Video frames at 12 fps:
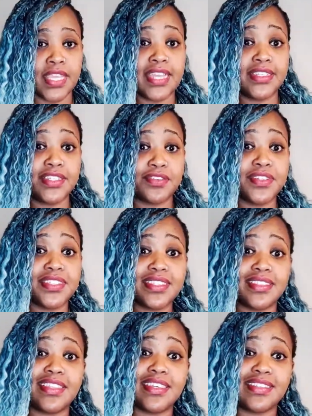and decrease the
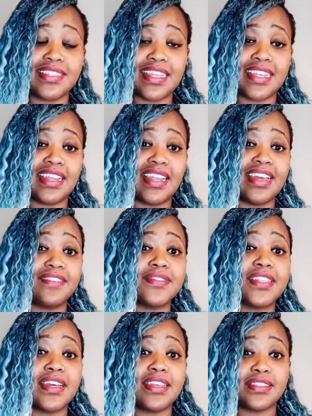things in our lives
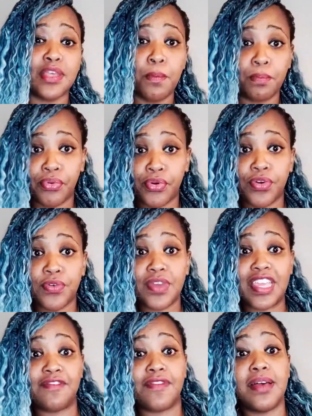that is
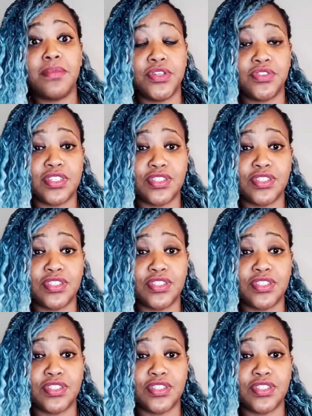pro-inflammatory.